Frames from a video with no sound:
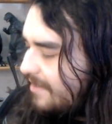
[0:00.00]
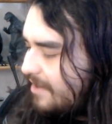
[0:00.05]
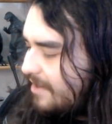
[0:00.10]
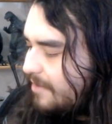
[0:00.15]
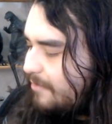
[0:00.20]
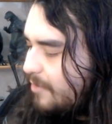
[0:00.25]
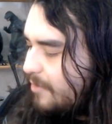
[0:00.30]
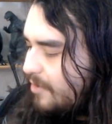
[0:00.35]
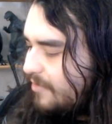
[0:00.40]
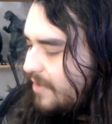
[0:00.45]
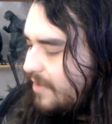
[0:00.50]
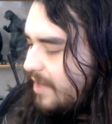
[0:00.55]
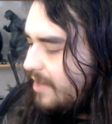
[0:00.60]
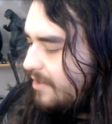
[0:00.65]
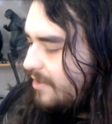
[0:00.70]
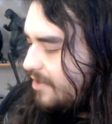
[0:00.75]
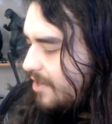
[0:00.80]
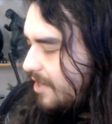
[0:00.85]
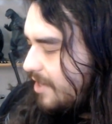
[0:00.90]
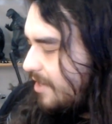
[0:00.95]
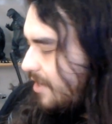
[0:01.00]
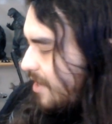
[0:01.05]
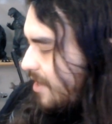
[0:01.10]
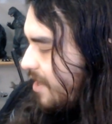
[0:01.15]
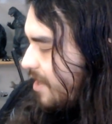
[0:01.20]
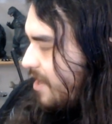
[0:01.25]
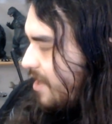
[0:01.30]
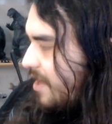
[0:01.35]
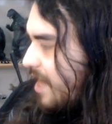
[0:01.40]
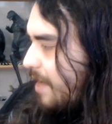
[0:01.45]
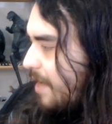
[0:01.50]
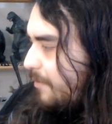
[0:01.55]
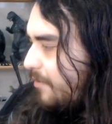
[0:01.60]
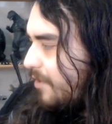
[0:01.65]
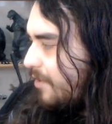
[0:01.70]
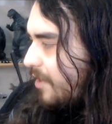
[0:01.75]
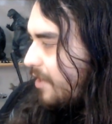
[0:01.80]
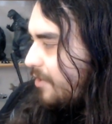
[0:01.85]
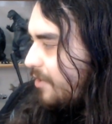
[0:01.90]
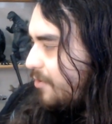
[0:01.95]
movie, which I
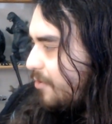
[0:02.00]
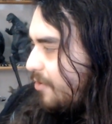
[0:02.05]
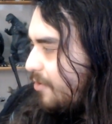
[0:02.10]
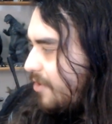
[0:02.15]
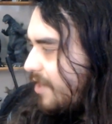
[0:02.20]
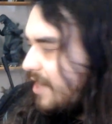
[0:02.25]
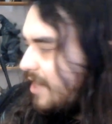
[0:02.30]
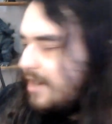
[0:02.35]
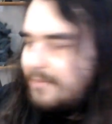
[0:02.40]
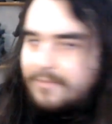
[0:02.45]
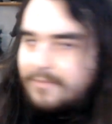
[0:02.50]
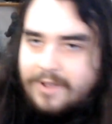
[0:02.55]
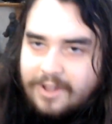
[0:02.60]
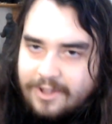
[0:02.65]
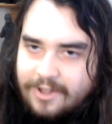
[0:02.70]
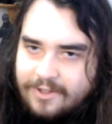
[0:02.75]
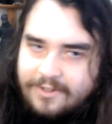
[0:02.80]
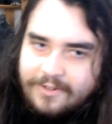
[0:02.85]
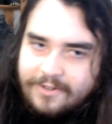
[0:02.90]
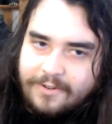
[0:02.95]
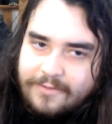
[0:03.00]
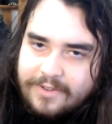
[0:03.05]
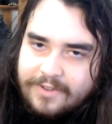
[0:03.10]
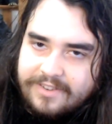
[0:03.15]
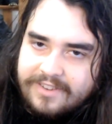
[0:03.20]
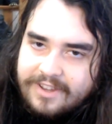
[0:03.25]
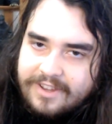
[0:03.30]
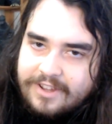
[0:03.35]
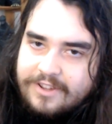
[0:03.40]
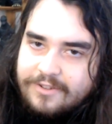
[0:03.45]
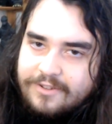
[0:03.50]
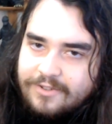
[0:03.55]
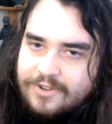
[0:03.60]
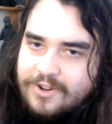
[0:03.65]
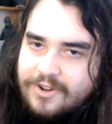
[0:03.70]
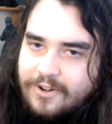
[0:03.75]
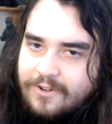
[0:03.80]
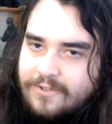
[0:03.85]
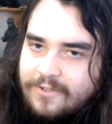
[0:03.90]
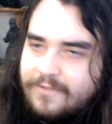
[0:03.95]
absolutely adore, and I'm a, obviously a huge
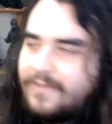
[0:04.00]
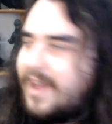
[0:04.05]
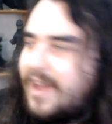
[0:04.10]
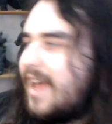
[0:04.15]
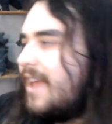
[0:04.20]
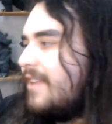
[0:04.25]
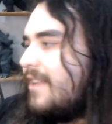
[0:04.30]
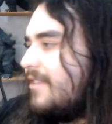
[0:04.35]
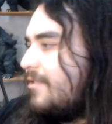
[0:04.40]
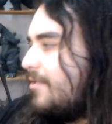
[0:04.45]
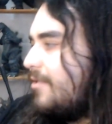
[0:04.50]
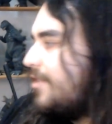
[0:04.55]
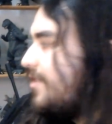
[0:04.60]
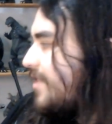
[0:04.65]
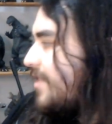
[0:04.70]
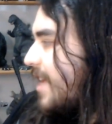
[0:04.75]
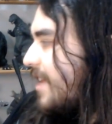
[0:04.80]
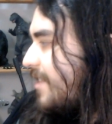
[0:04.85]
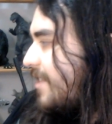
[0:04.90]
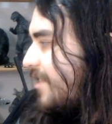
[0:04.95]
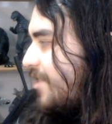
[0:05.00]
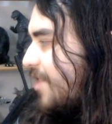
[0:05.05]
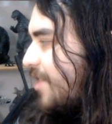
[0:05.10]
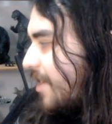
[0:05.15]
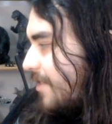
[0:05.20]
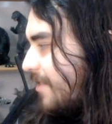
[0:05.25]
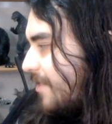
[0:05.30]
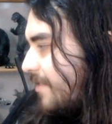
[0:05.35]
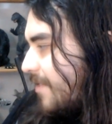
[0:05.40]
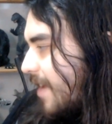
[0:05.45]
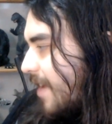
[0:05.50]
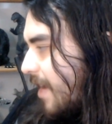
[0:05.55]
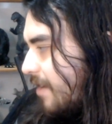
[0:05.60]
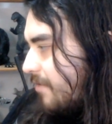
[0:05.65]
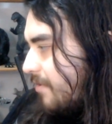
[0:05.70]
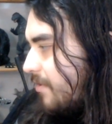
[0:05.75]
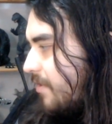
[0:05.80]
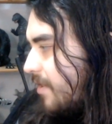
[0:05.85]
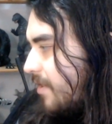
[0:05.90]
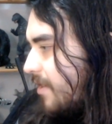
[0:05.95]
Kong fan, so I just had to check this
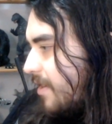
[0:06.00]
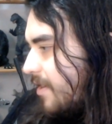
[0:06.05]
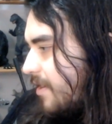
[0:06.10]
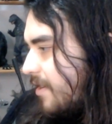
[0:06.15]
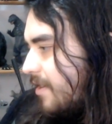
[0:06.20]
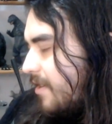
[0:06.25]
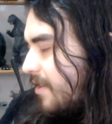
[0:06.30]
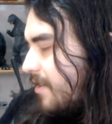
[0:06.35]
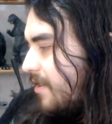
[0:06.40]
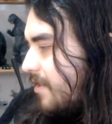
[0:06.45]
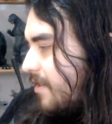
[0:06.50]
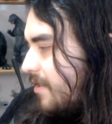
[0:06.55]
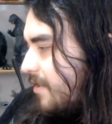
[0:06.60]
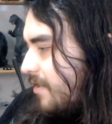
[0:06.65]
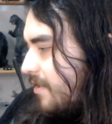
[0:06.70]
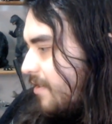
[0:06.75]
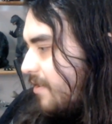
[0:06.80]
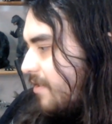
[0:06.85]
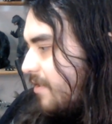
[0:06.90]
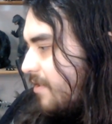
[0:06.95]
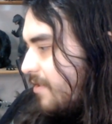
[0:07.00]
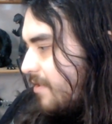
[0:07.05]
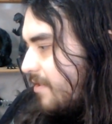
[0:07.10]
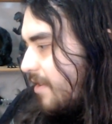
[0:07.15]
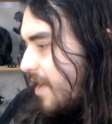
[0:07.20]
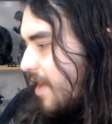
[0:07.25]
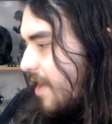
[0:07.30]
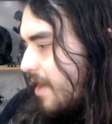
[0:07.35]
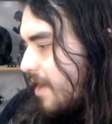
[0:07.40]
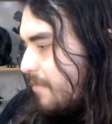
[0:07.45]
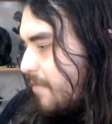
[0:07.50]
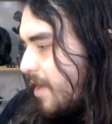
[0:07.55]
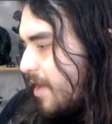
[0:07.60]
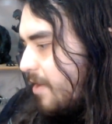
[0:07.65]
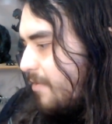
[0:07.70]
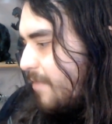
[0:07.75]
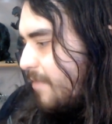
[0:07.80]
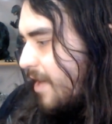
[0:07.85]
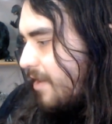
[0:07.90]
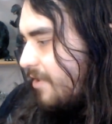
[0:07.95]
out. So yeah, I may or
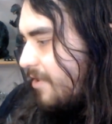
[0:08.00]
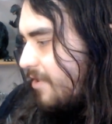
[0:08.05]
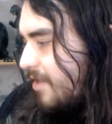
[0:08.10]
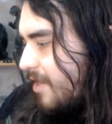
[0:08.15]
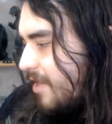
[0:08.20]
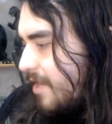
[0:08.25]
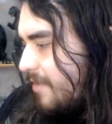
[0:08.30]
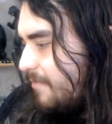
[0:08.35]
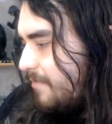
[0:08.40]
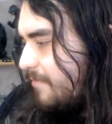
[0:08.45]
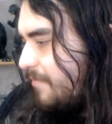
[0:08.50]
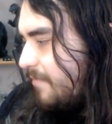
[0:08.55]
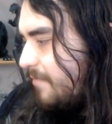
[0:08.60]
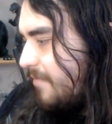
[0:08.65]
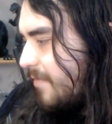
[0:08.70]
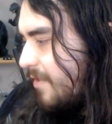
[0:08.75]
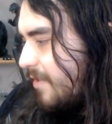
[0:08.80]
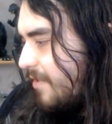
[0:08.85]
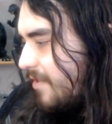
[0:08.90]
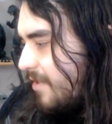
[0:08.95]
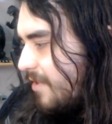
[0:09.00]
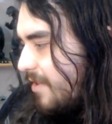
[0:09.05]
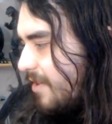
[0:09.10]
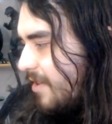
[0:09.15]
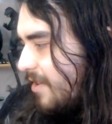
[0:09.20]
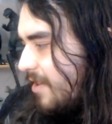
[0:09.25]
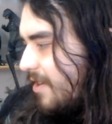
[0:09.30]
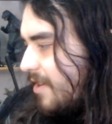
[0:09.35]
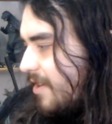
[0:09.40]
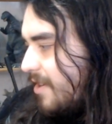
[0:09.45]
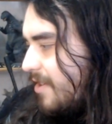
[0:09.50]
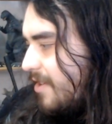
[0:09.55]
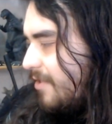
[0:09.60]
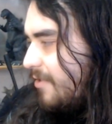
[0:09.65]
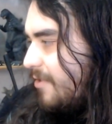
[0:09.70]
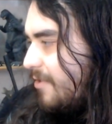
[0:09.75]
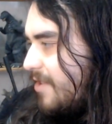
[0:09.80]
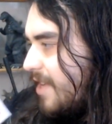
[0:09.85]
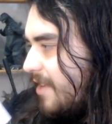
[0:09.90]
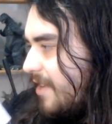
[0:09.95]
may not um,
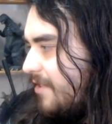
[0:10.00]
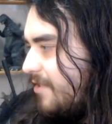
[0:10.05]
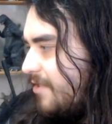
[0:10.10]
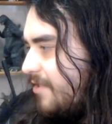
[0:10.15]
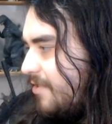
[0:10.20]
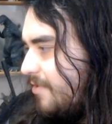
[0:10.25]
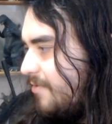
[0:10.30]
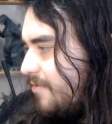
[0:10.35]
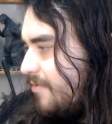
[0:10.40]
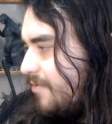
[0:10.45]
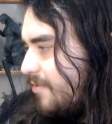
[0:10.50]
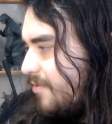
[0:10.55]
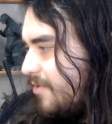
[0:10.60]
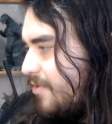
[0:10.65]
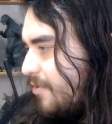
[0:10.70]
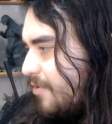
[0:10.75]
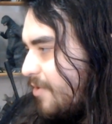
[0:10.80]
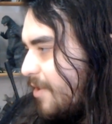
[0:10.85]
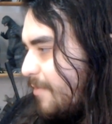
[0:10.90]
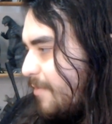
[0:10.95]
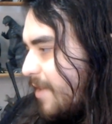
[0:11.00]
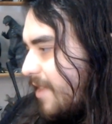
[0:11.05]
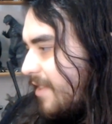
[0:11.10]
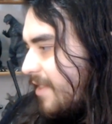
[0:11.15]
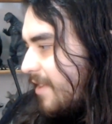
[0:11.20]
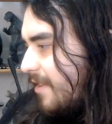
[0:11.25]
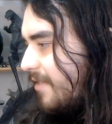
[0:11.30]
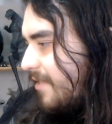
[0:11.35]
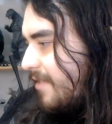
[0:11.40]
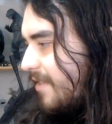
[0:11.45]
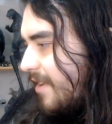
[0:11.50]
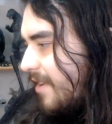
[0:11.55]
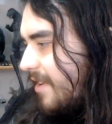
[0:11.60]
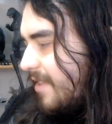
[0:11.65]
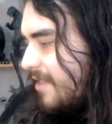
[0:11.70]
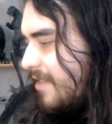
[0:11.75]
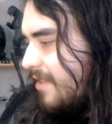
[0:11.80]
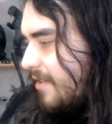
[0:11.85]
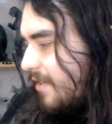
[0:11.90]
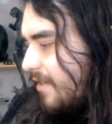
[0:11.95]
look into talking about these
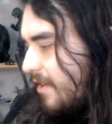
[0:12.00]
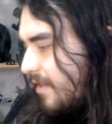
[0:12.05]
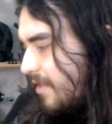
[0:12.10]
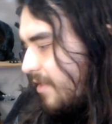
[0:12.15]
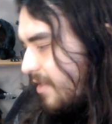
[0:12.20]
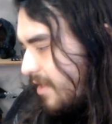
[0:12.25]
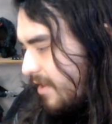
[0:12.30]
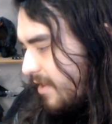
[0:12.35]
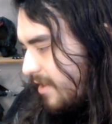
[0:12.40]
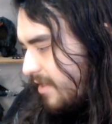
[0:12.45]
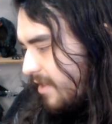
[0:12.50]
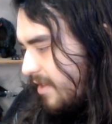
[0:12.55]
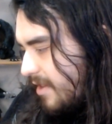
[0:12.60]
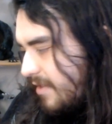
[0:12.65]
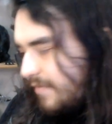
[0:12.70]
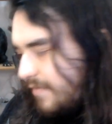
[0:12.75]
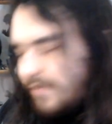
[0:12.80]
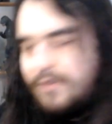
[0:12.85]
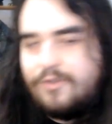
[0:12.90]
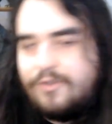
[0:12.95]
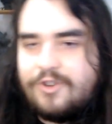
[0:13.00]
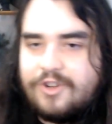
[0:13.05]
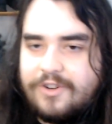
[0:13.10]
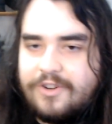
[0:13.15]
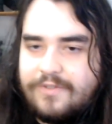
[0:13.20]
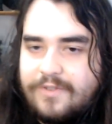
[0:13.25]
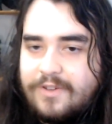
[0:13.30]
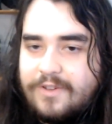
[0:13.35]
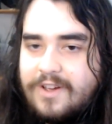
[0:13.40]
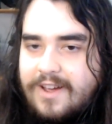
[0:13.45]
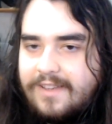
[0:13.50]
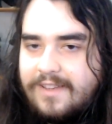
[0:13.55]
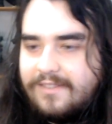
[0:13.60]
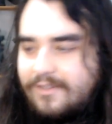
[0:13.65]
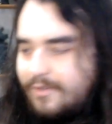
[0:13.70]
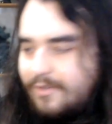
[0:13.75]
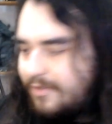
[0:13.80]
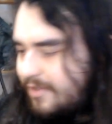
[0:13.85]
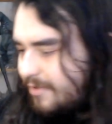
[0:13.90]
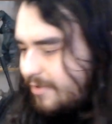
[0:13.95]
in the, the near future if you guys are
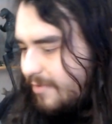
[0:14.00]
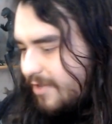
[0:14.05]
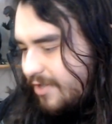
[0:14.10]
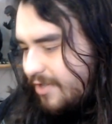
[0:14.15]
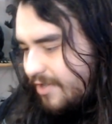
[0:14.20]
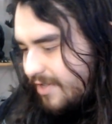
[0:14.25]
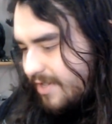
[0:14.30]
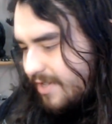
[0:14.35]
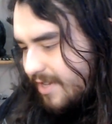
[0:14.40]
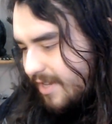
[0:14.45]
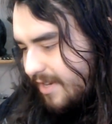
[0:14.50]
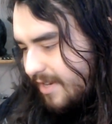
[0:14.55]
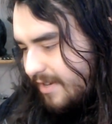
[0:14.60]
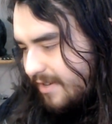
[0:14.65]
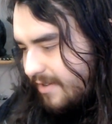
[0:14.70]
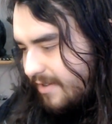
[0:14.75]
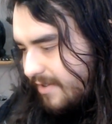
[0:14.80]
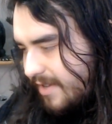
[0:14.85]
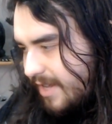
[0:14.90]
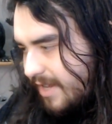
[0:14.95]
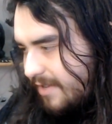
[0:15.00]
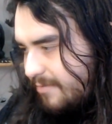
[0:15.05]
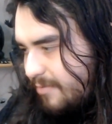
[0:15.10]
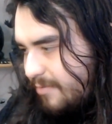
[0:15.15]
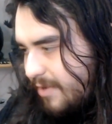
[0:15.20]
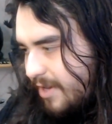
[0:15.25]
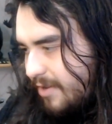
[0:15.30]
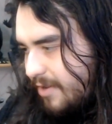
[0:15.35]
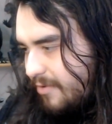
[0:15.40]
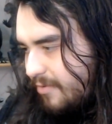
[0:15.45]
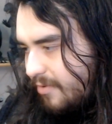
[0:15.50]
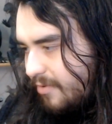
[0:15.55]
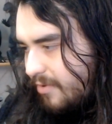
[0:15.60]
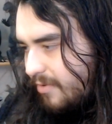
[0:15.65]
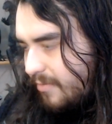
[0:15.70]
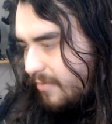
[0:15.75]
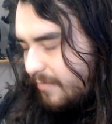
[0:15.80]
also interested. So that's pretty cool.